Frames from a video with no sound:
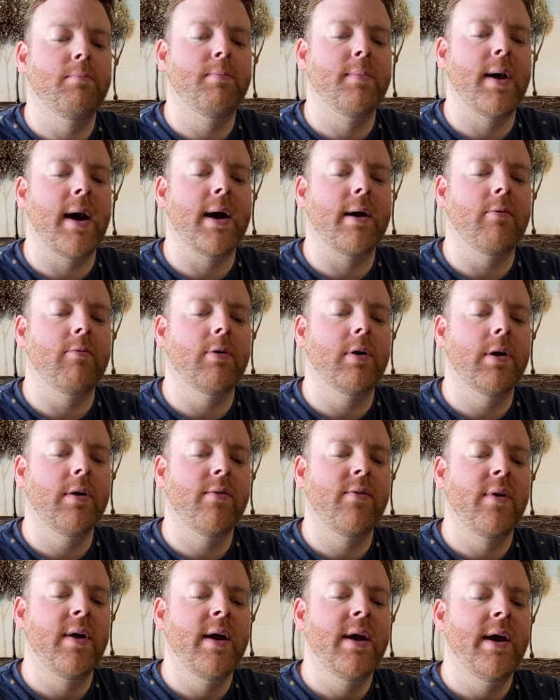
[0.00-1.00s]

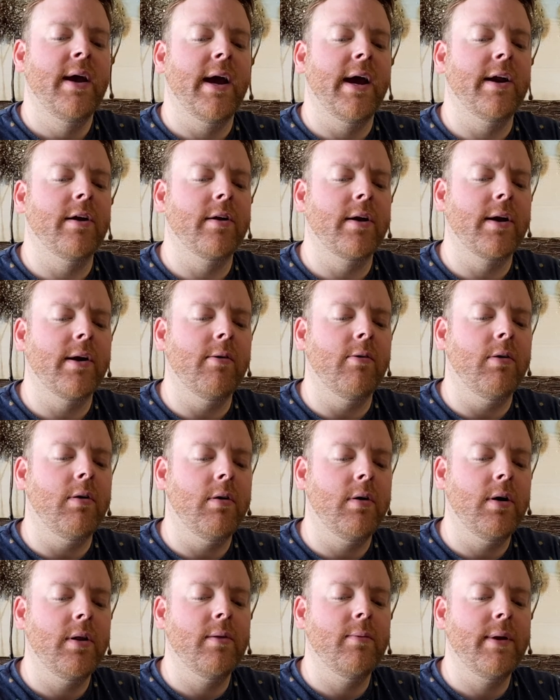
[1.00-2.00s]
backwards. And you're going to go
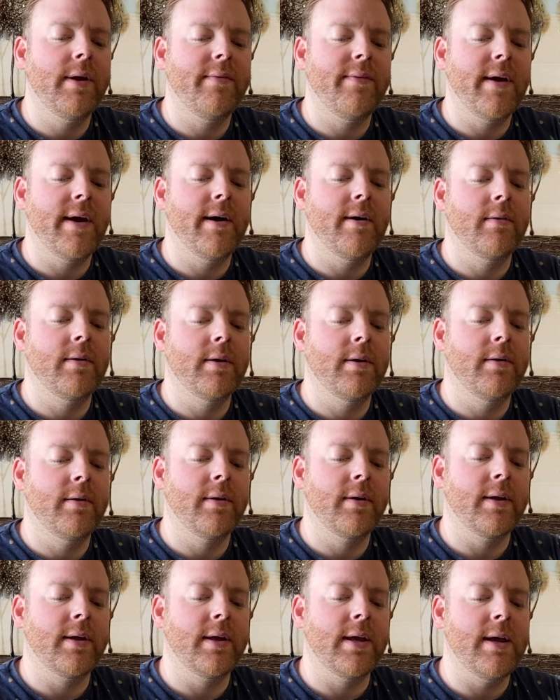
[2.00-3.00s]
all the way down,
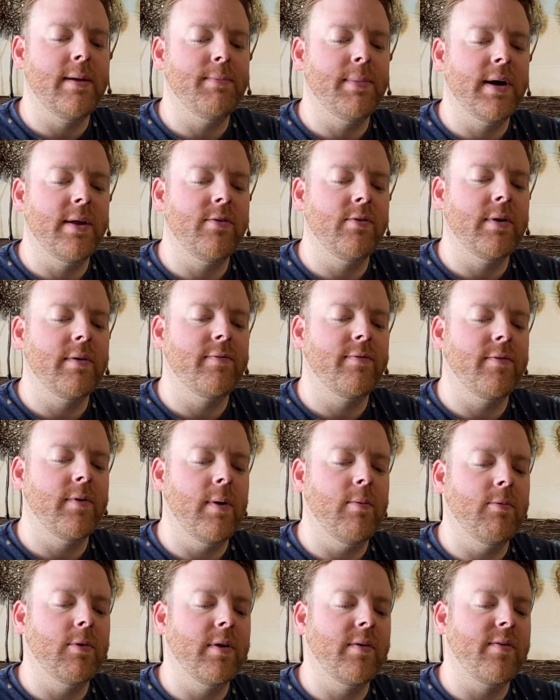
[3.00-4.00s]
keep on doing
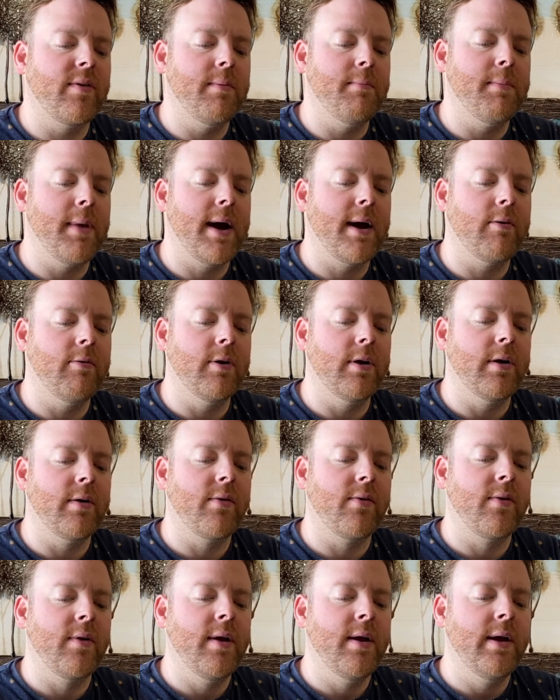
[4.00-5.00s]
frontwards and
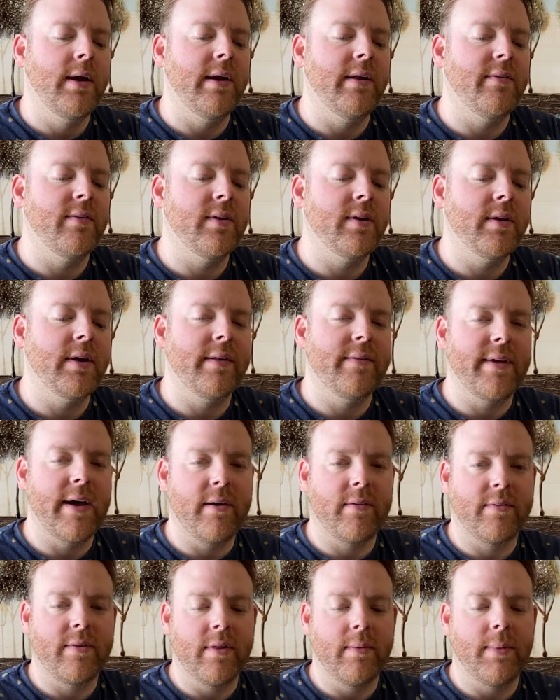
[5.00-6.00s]
backwards until you get
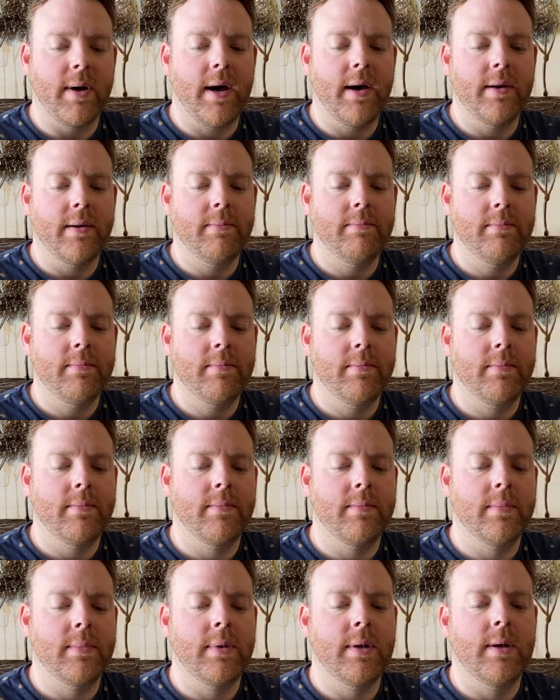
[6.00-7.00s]
down to the bottom.
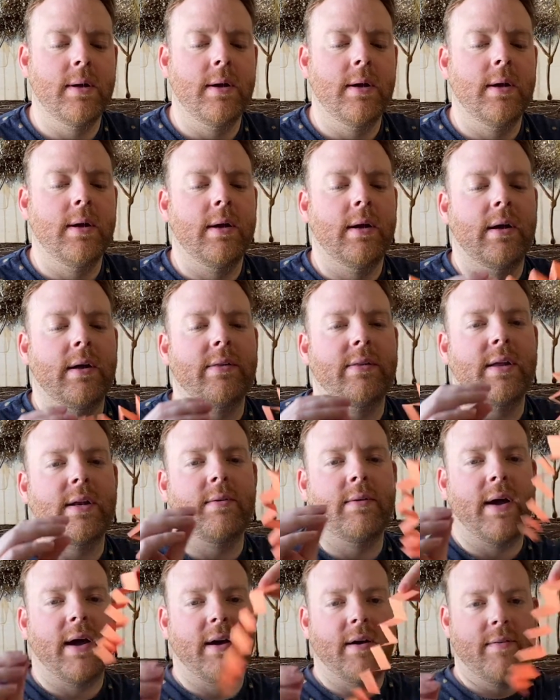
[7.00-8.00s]
Then you
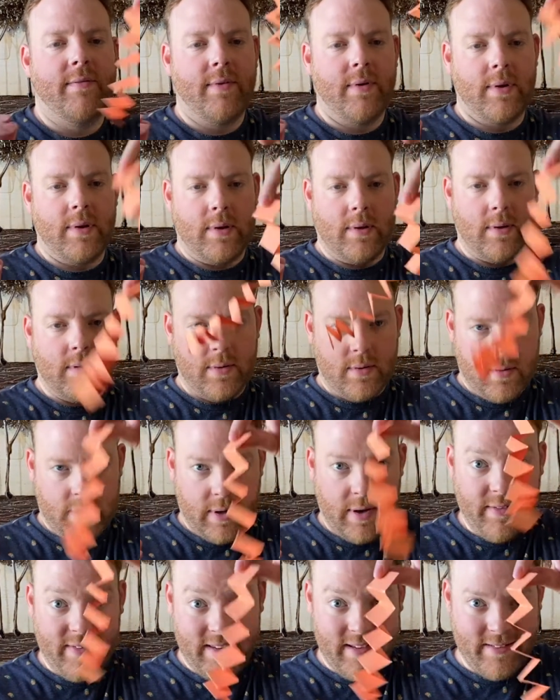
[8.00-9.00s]
have
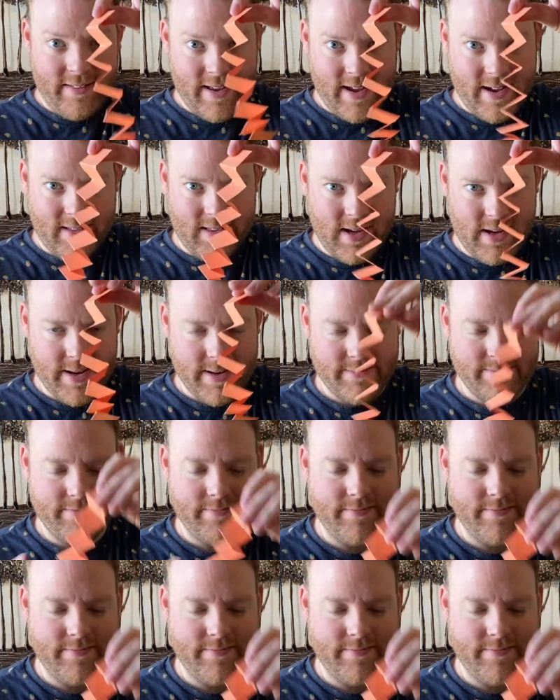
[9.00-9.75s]
a zigzag line.